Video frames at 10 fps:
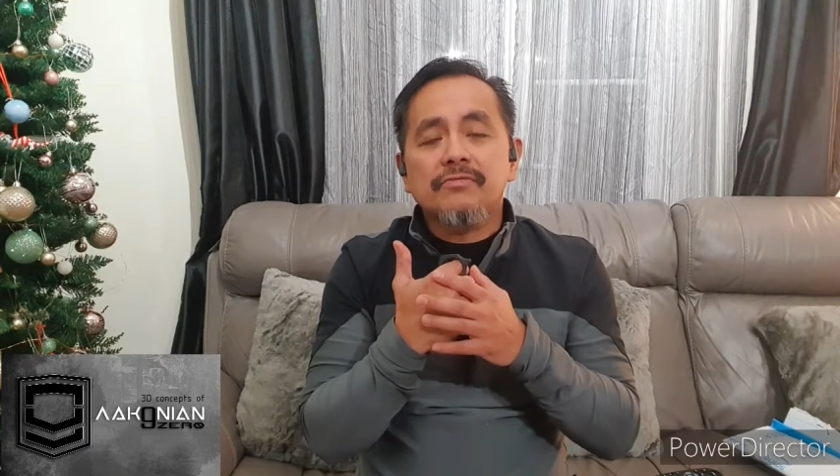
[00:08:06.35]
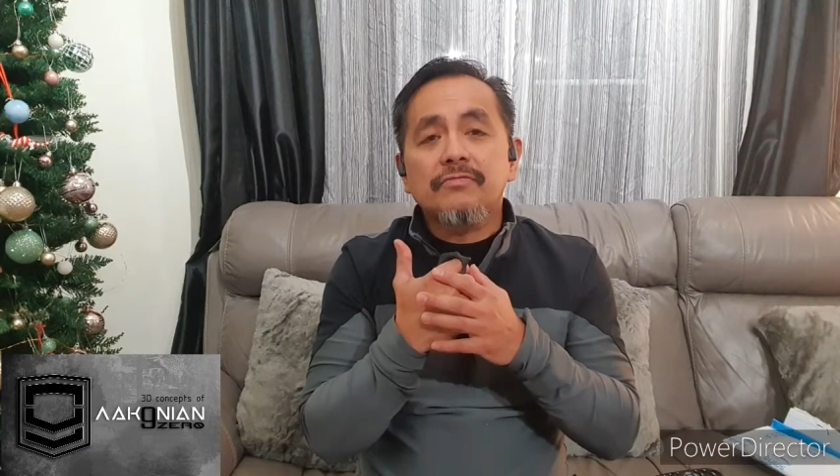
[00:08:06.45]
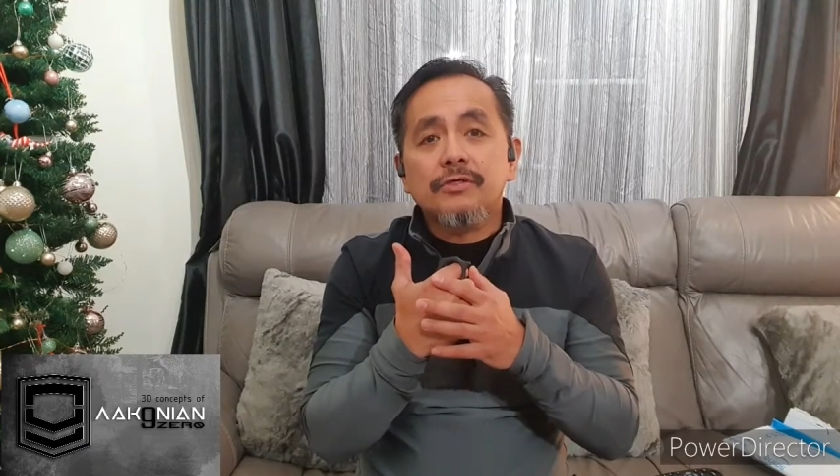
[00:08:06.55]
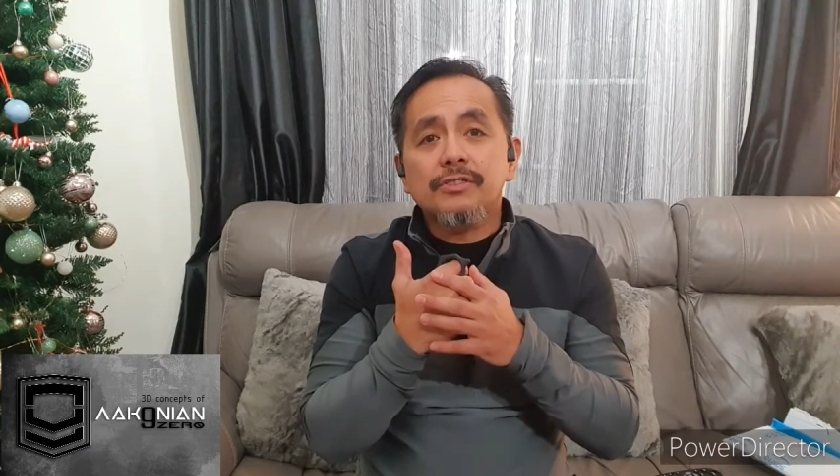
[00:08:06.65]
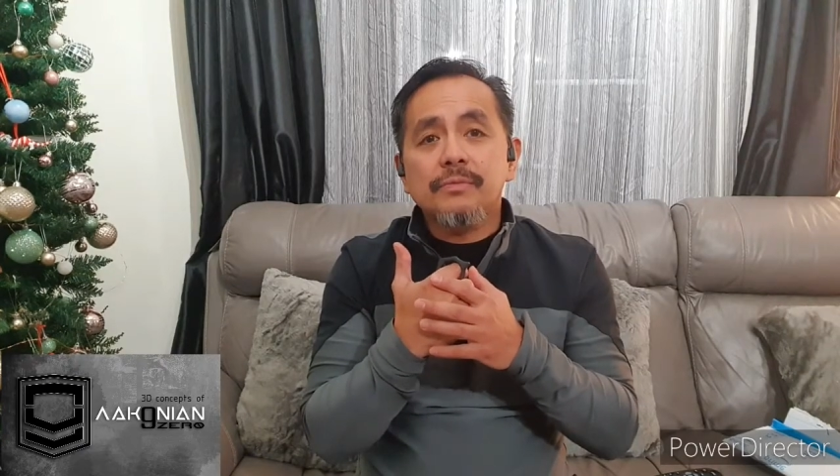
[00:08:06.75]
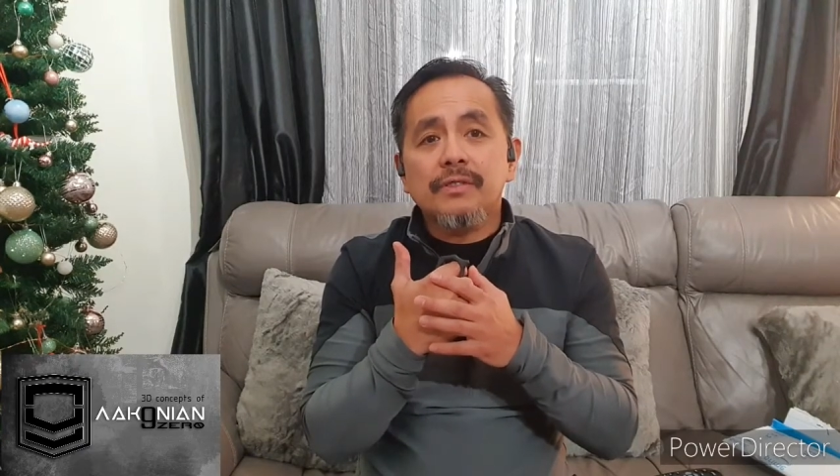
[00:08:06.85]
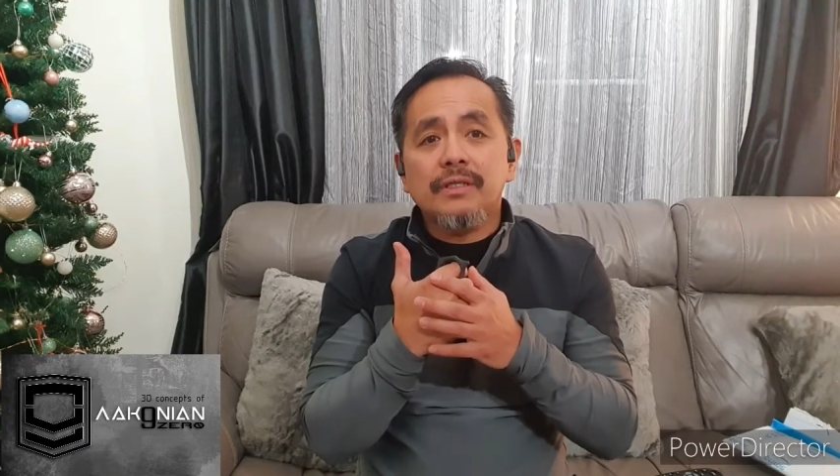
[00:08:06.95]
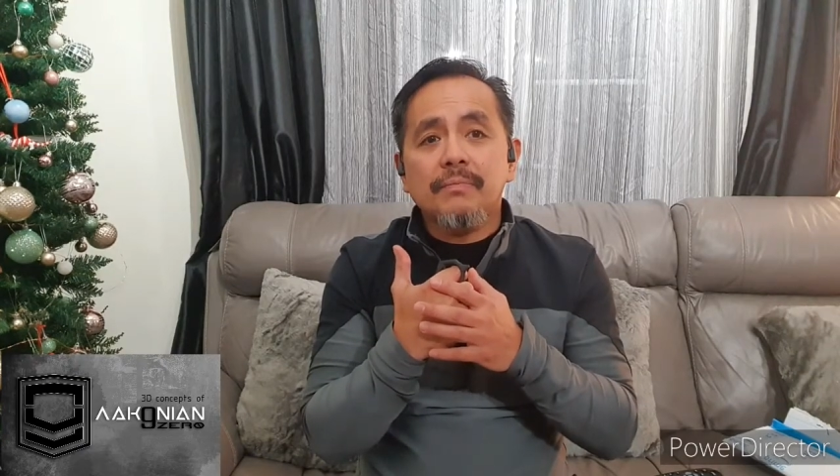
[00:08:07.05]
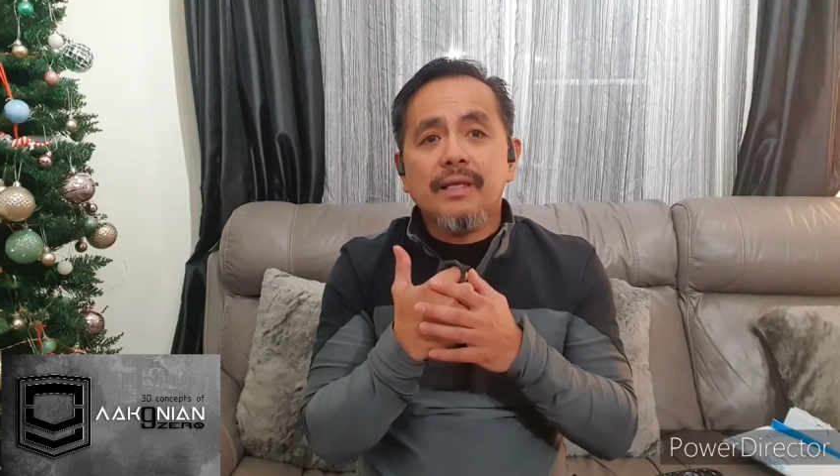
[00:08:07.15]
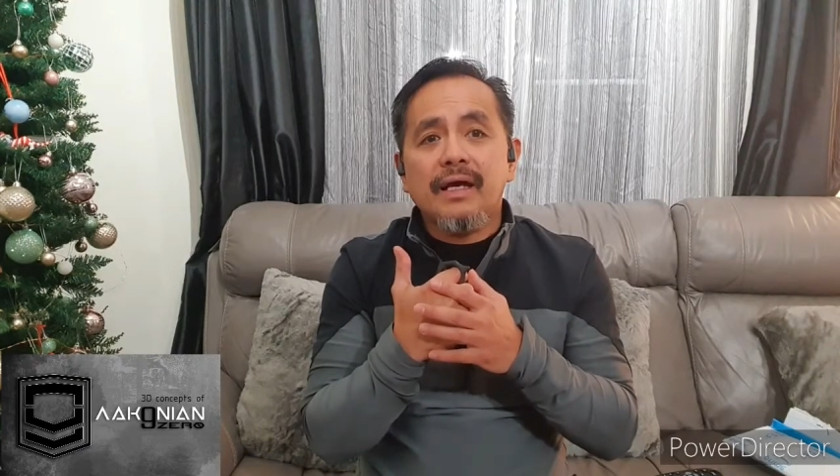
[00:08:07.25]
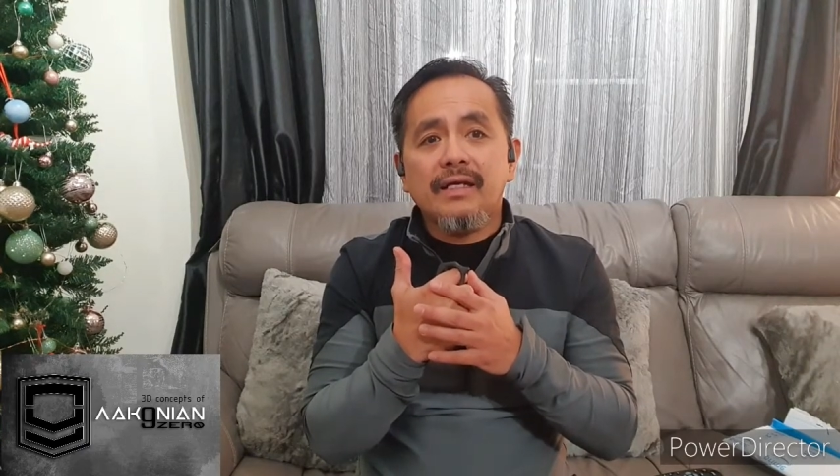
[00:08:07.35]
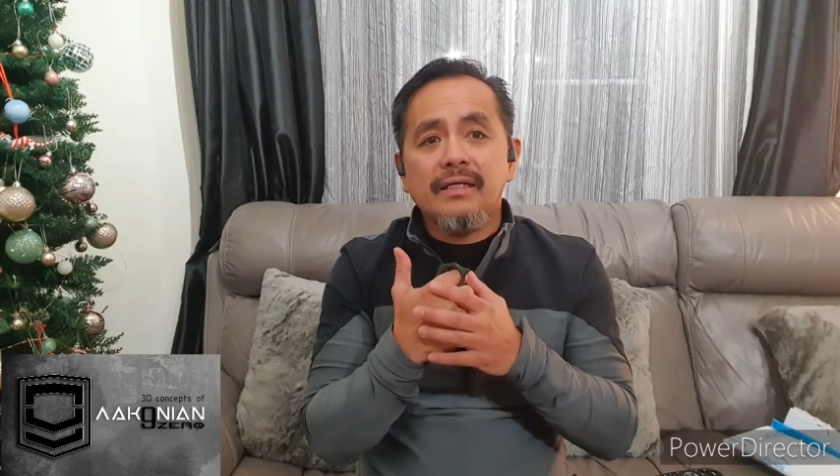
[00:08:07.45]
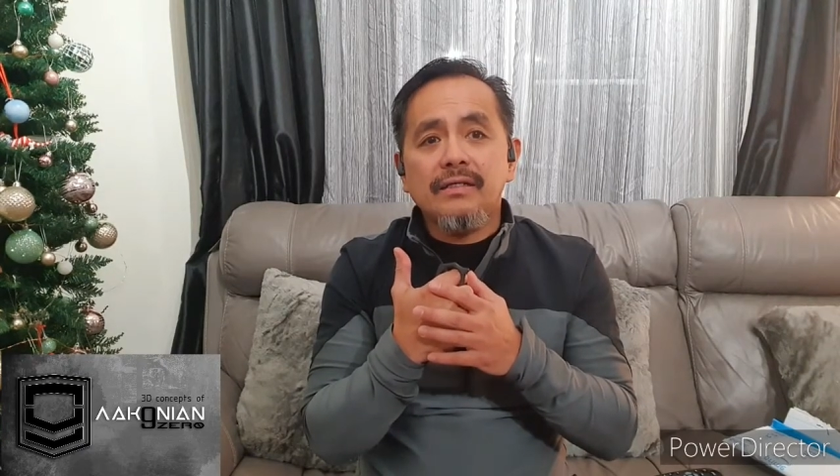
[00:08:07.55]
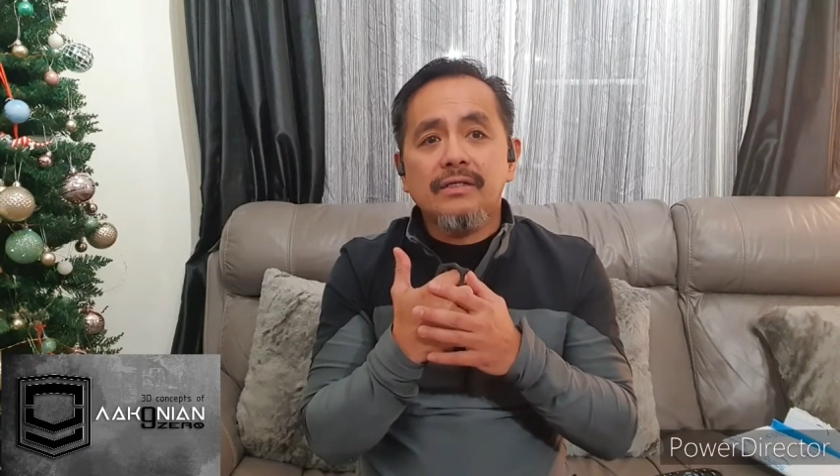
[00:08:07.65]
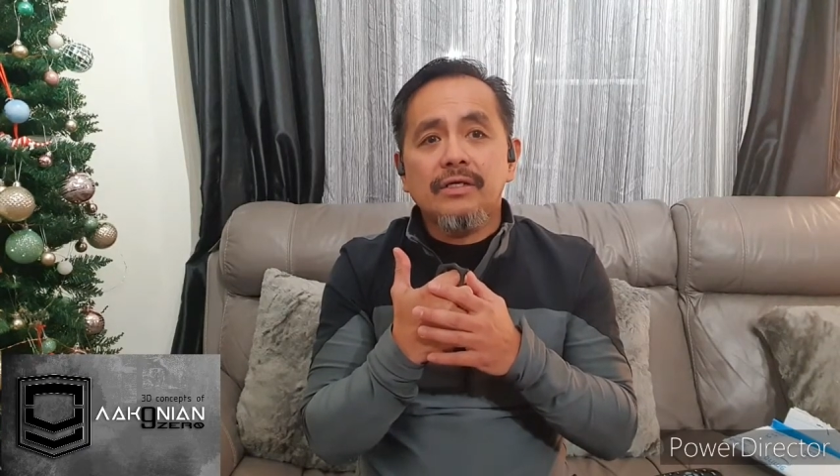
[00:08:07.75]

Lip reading: force multiplier